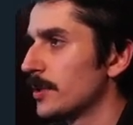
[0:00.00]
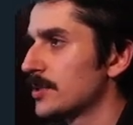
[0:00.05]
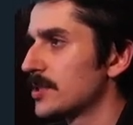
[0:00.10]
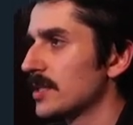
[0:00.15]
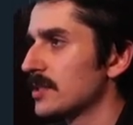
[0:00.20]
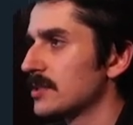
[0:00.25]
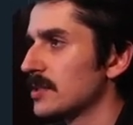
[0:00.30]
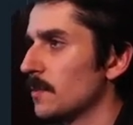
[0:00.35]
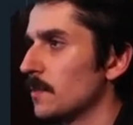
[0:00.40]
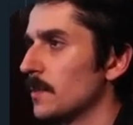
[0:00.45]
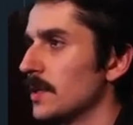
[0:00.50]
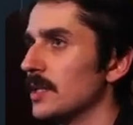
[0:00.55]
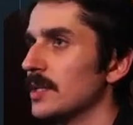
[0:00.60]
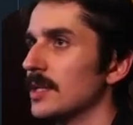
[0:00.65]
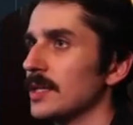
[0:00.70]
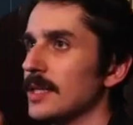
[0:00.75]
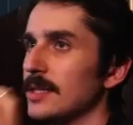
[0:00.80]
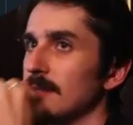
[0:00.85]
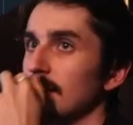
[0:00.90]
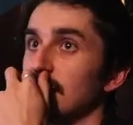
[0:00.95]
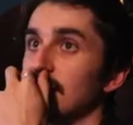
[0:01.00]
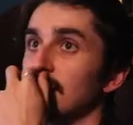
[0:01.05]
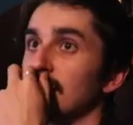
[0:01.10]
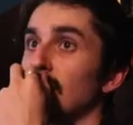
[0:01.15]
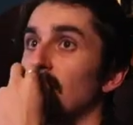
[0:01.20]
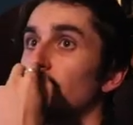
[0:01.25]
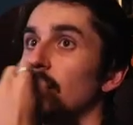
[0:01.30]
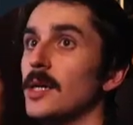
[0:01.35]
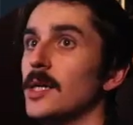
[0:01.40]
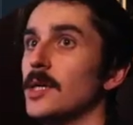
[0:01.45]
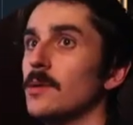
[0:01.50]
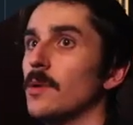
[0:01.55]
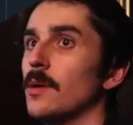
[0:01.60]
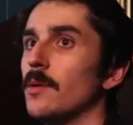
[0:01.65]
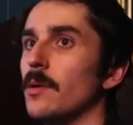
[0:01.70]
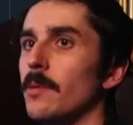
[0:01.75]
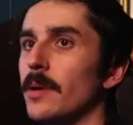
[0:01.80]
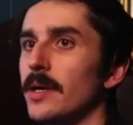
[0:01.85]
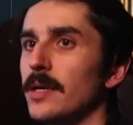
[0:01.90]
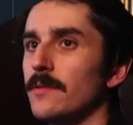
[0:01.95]
We're going to get this started while we're waiting
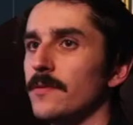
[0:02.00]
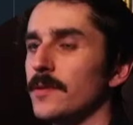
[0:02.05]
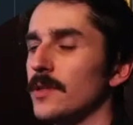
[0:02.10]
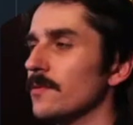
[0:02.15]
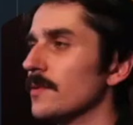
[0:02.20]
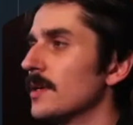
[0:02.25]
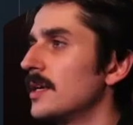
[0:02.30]
for the rest.